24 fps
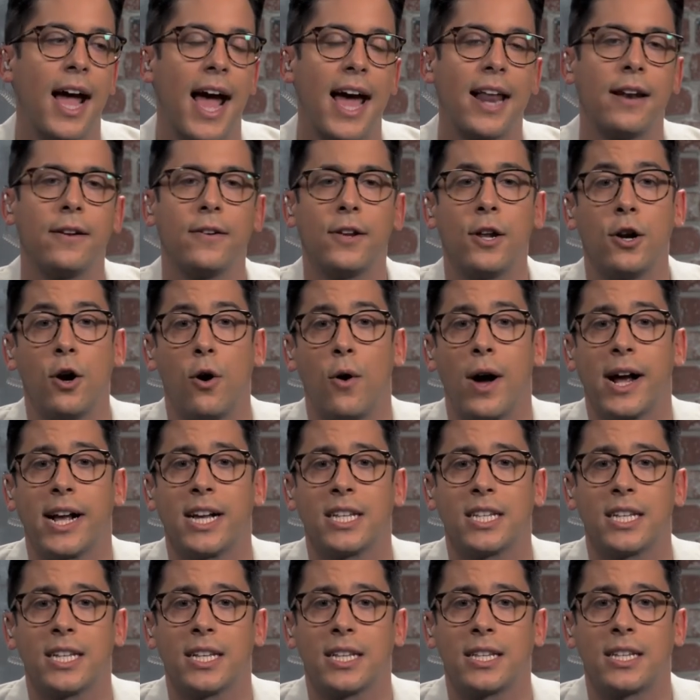And you know, I
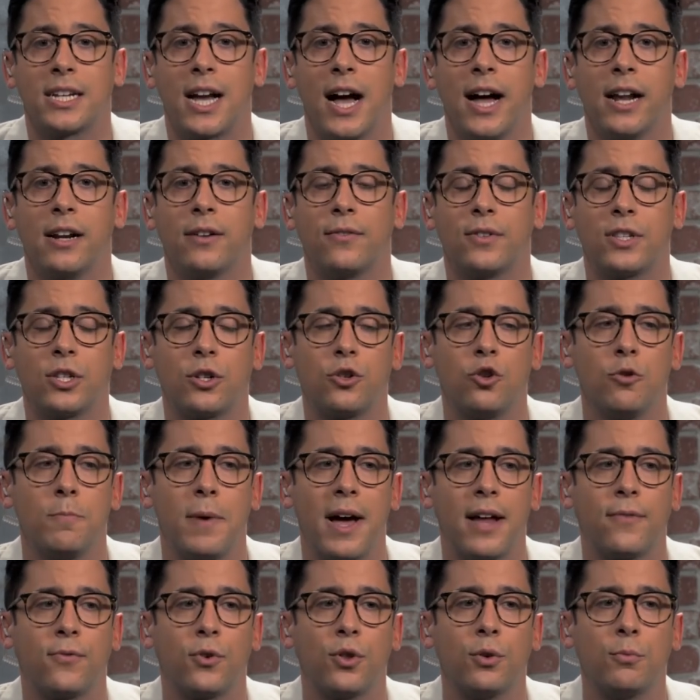guess it's kind of it's too
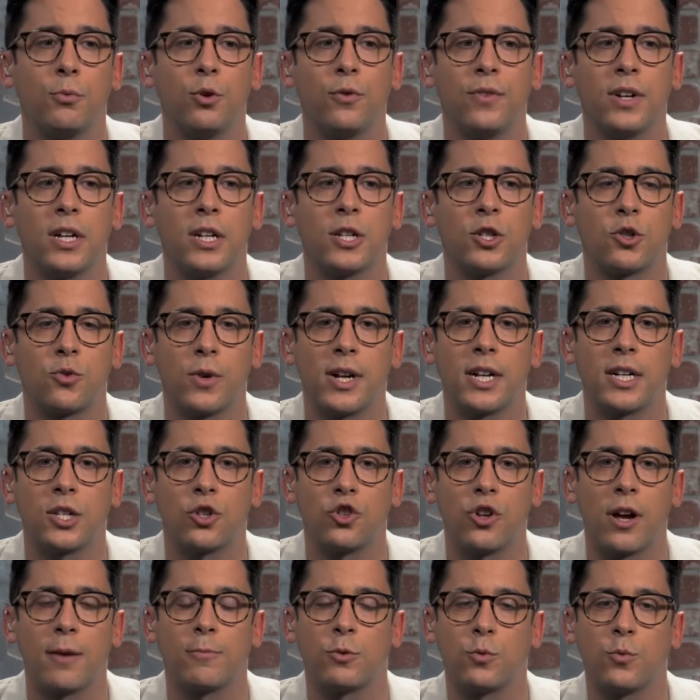bad for the movie industry
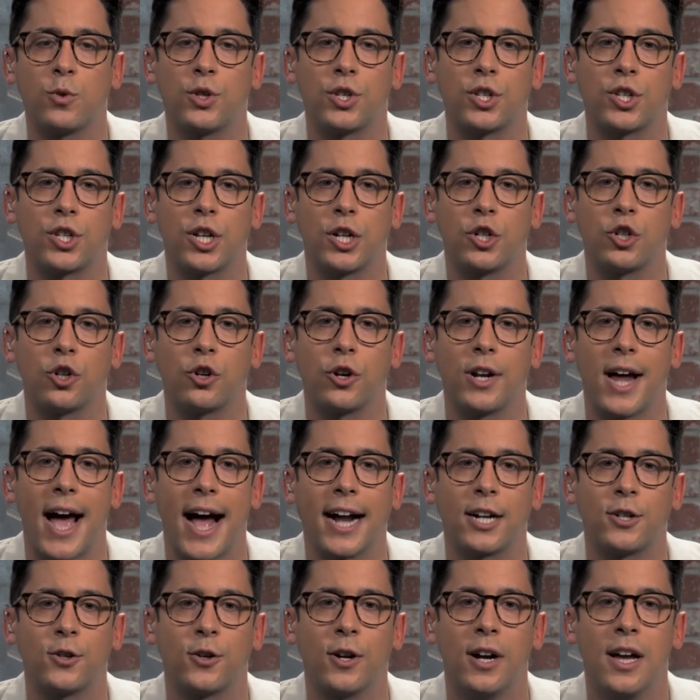because James Woods is such a good
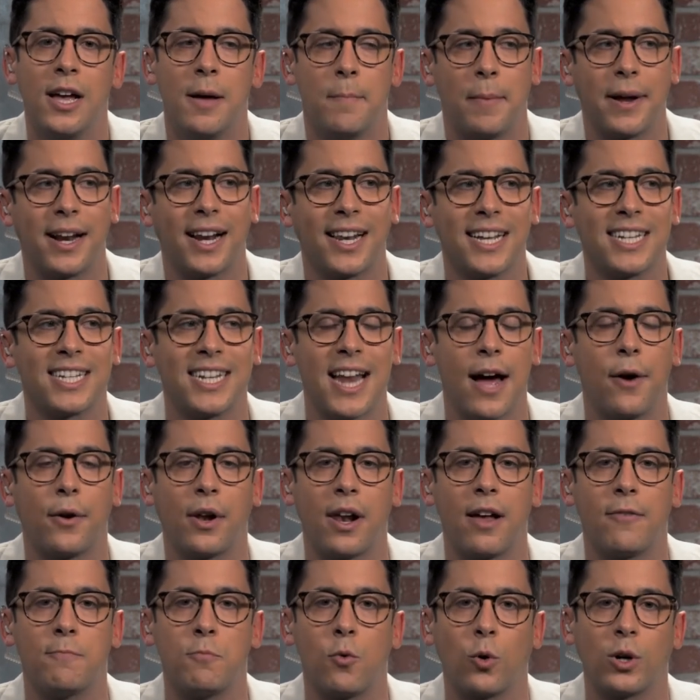actor. But at least now
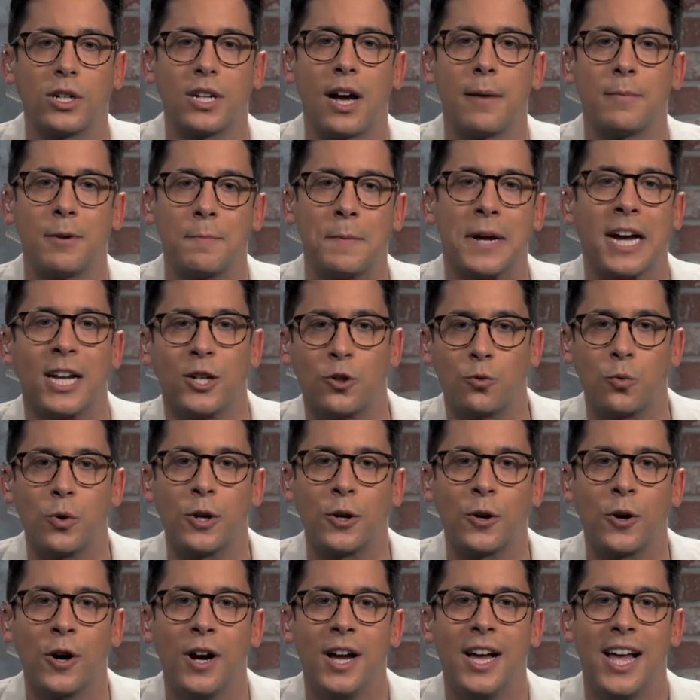he'll have more time to be on
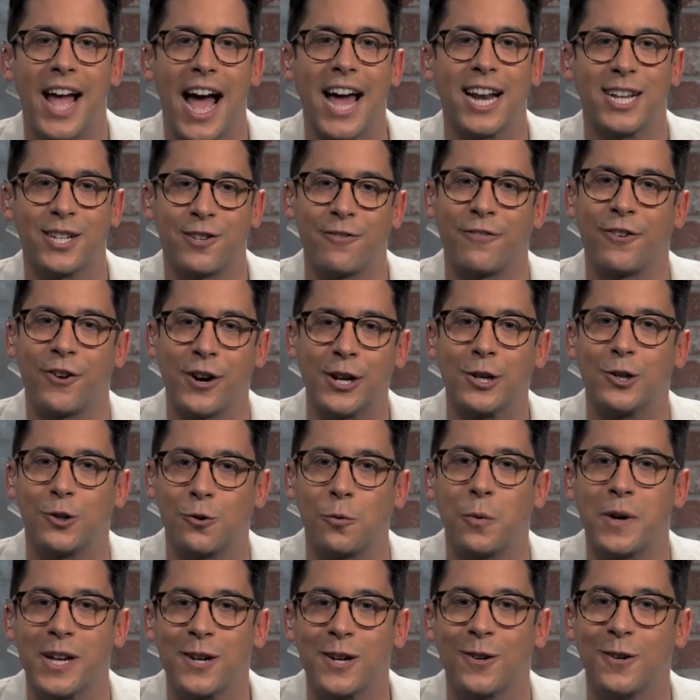Twitter, and he's a very good
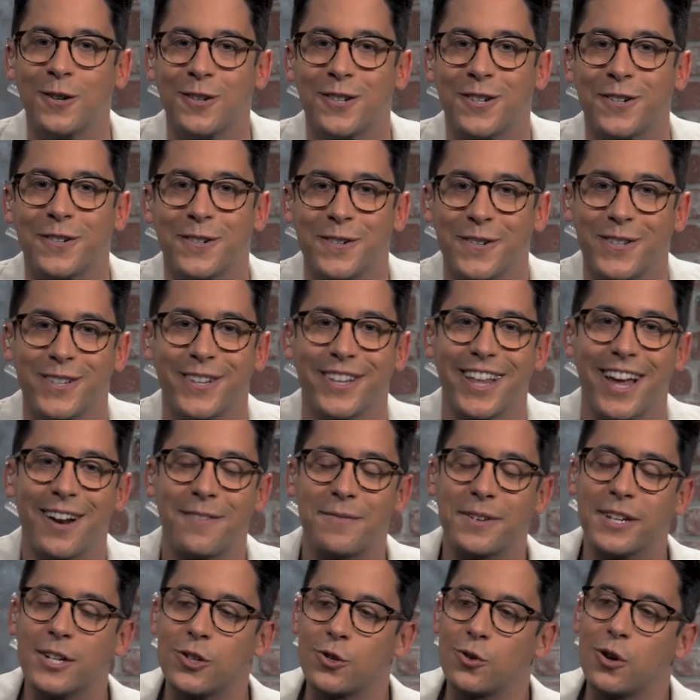tweeter too. So
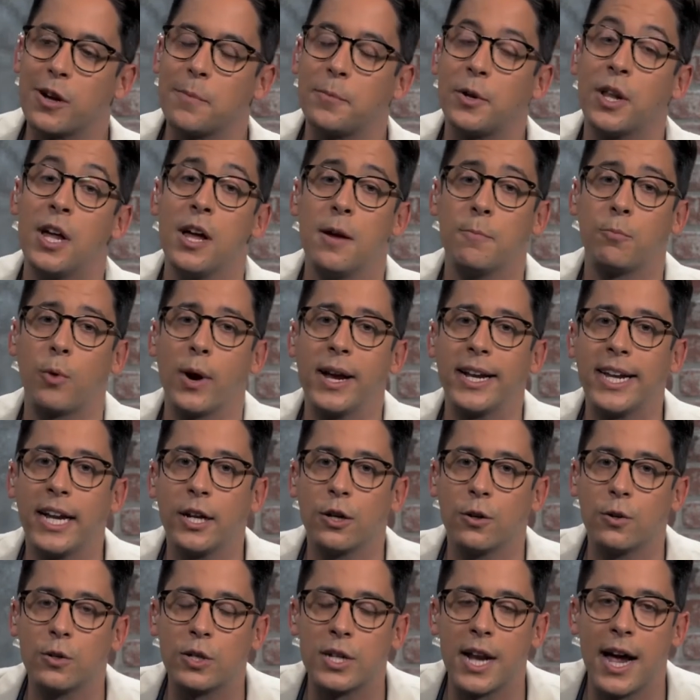that'll be enjoyable.
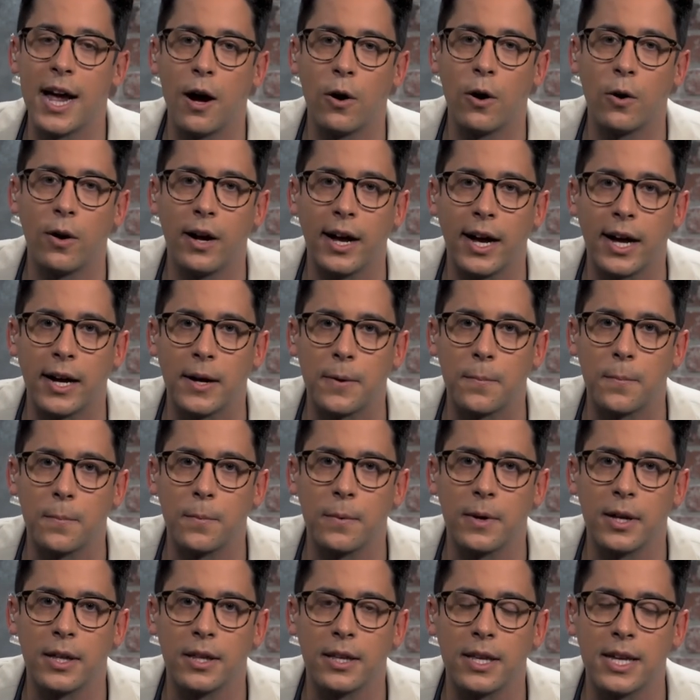Breaking news now: uh,
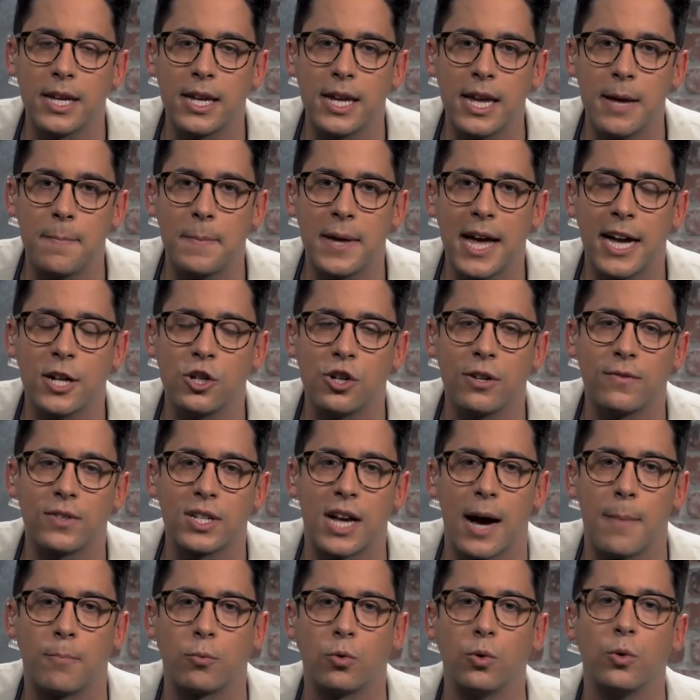the EPA chief
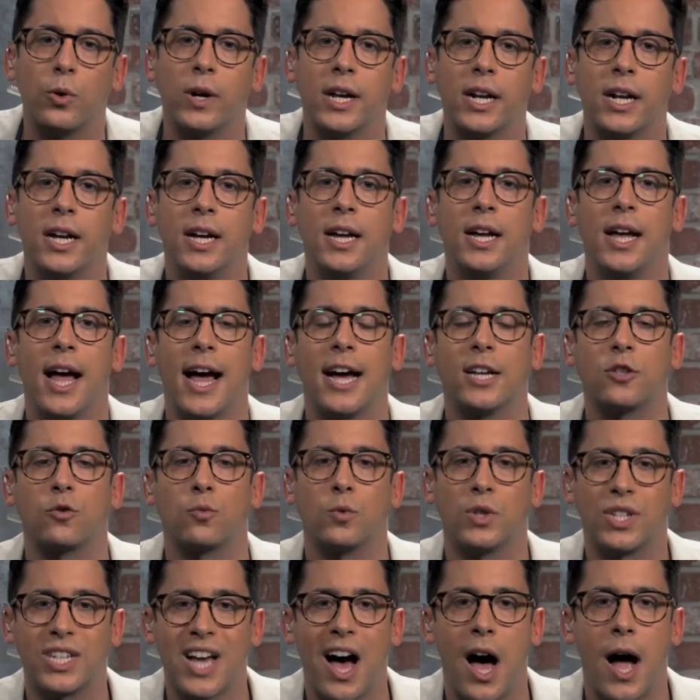Scott Pruitt has
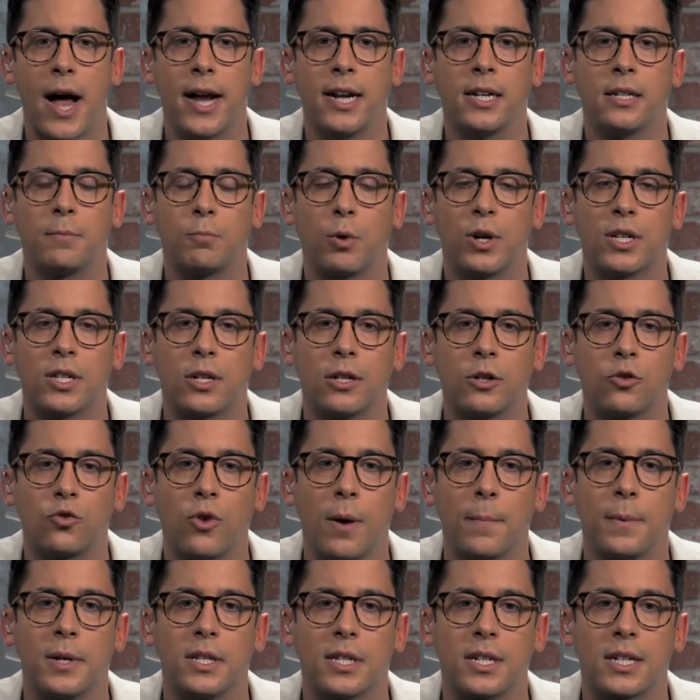resigned. President
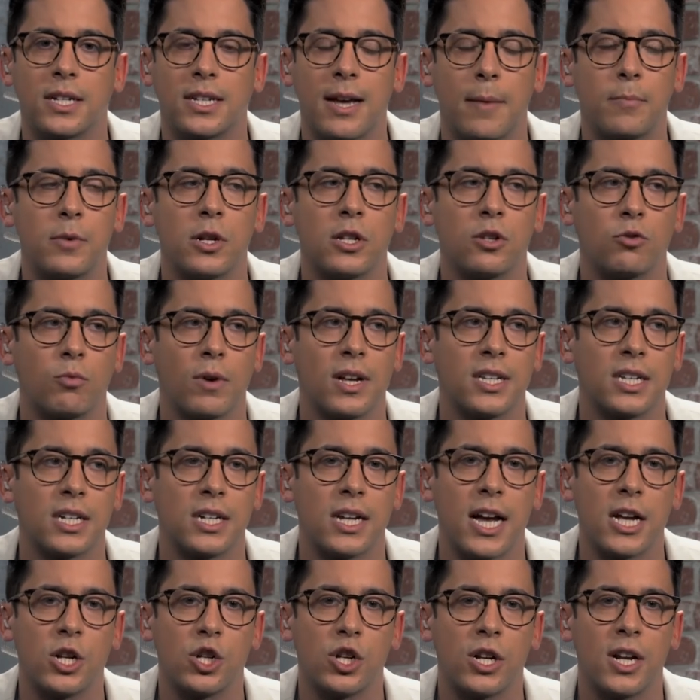Trump has accepted his
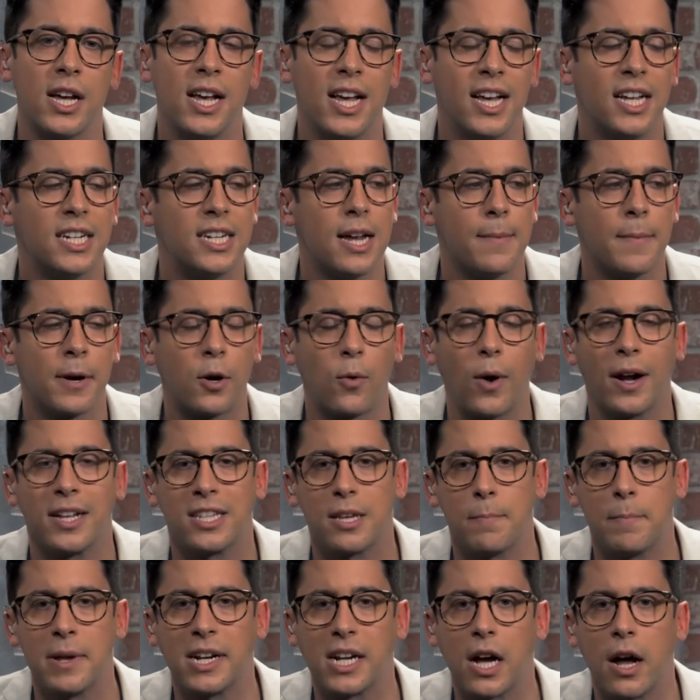resignation.
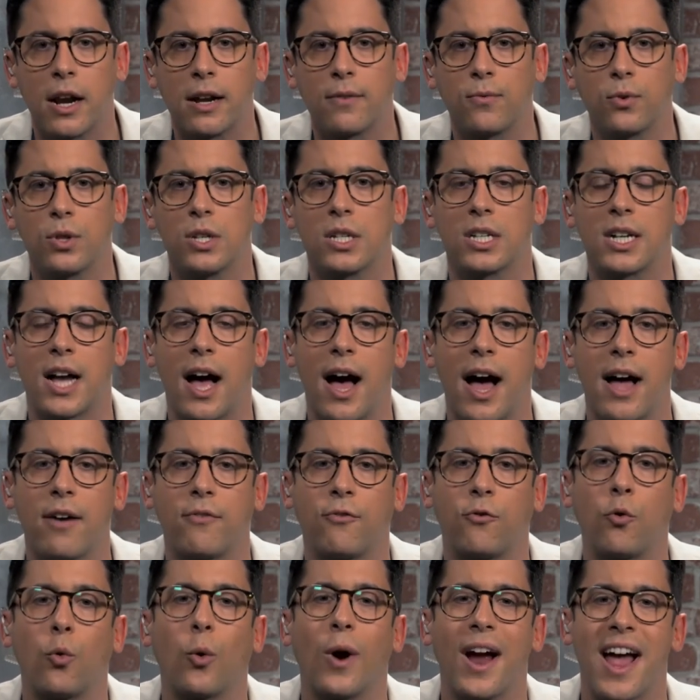Democrats have been gunning for this guy
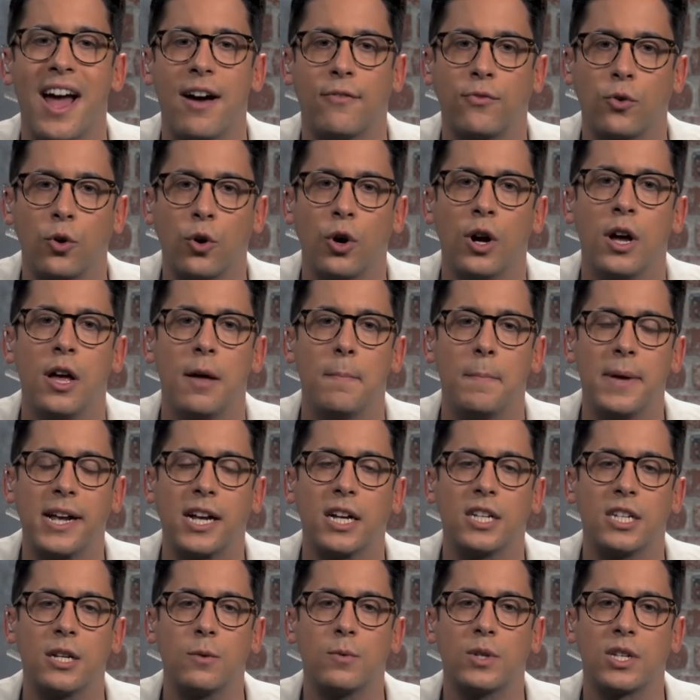forever
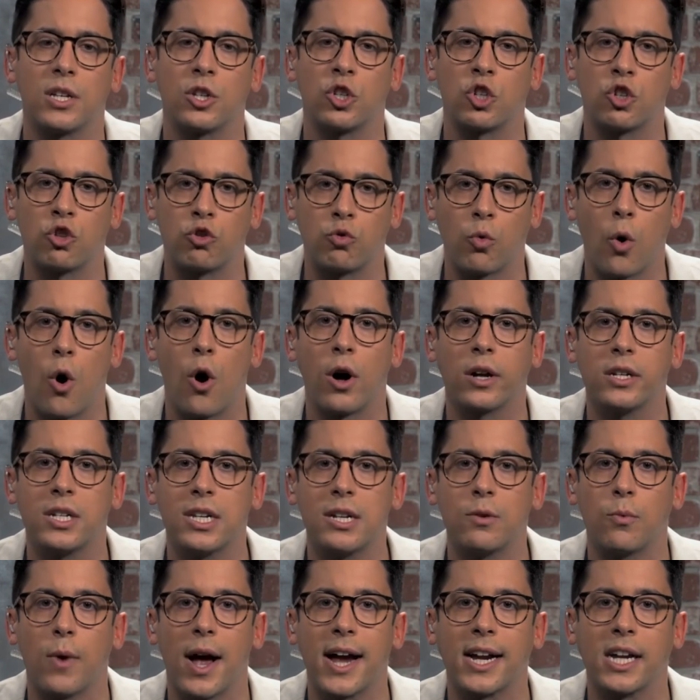because he was a strong
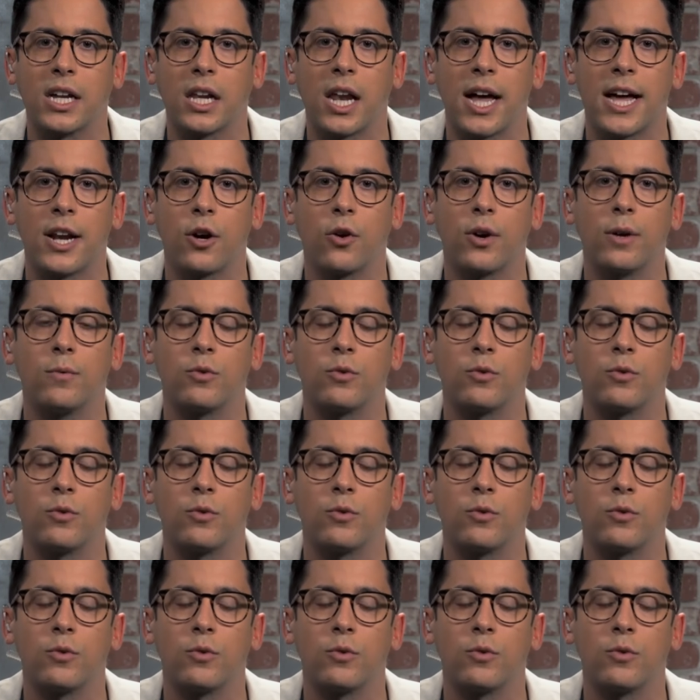deregulator.